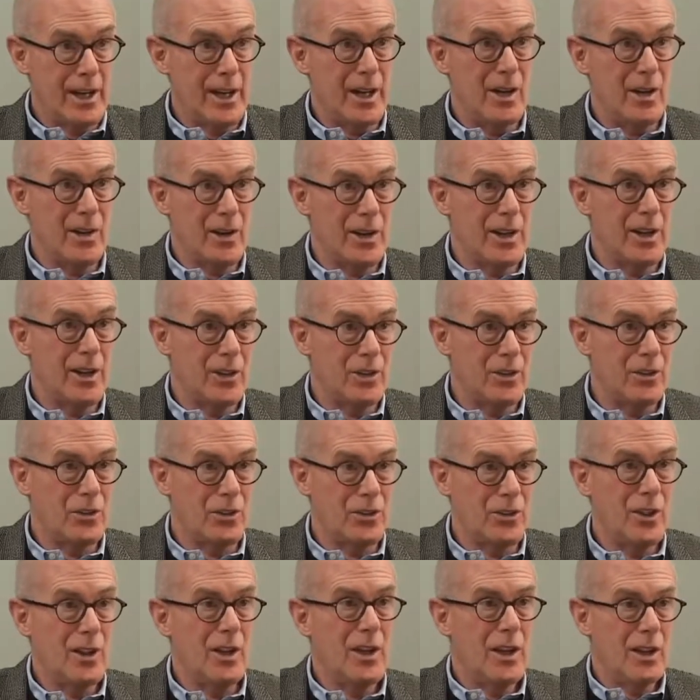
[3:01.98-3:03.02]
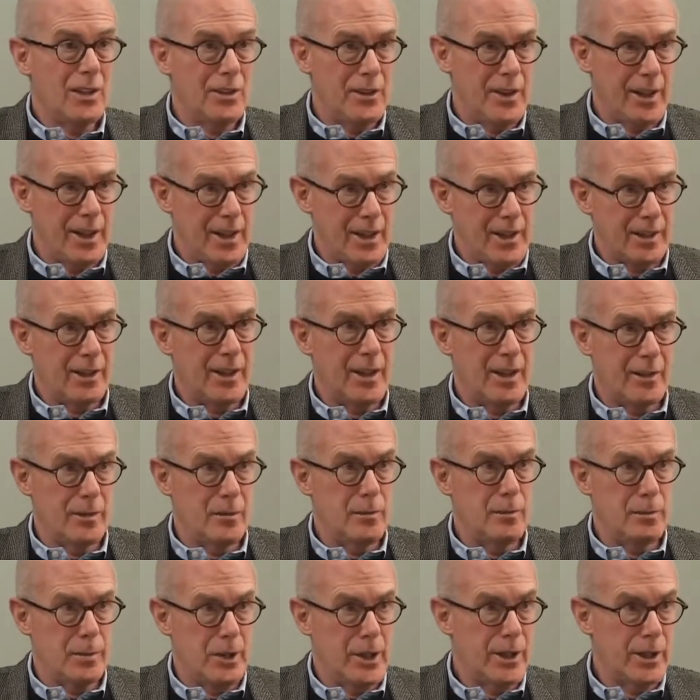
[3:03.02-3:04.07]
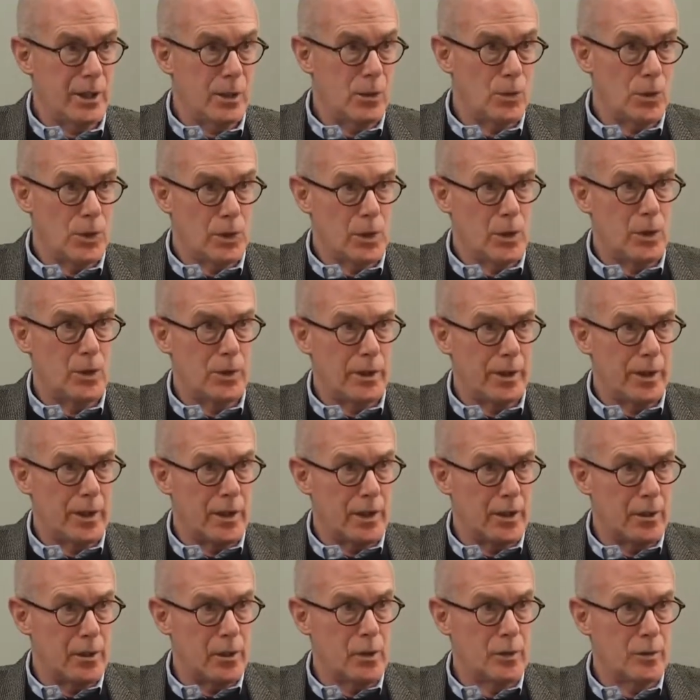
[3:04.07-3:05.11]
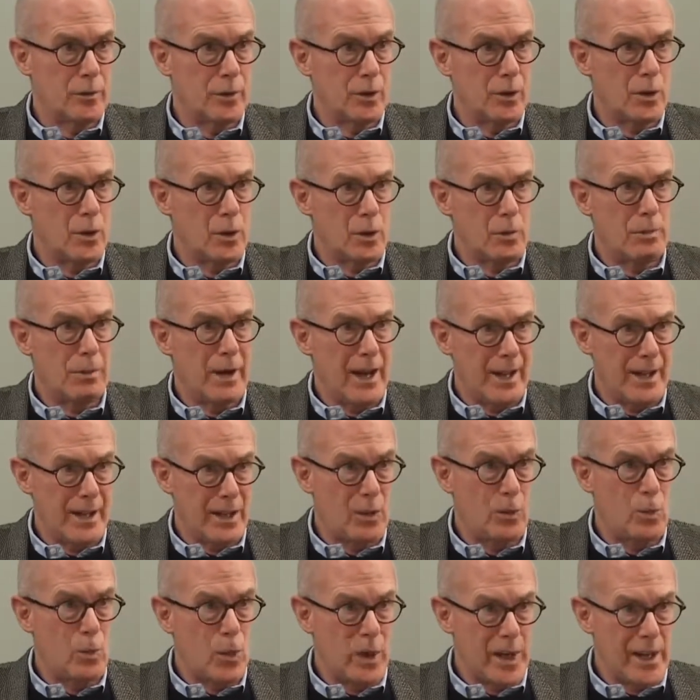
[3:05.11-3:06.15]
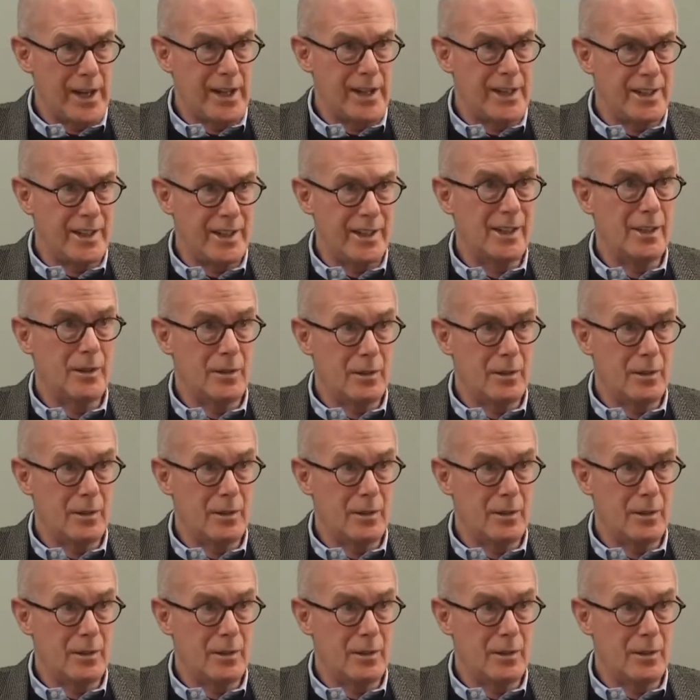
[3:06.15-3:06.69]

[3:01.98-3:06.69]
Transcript: areas that it can play a role in our overall body weight,